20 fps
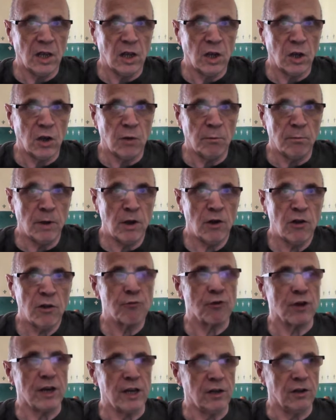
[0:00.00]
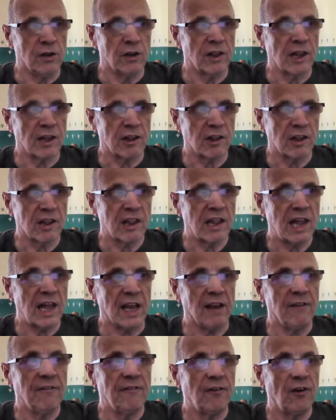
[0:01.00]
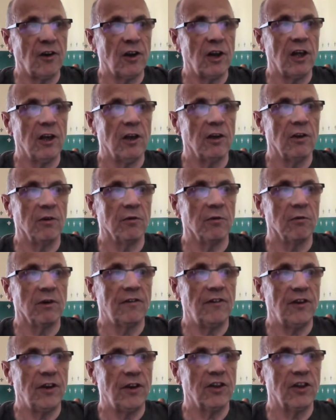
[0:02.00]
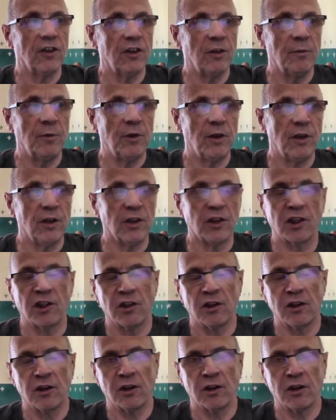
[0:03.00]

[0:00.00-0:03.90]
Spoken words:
Most breeders, as I say, refer to the bird's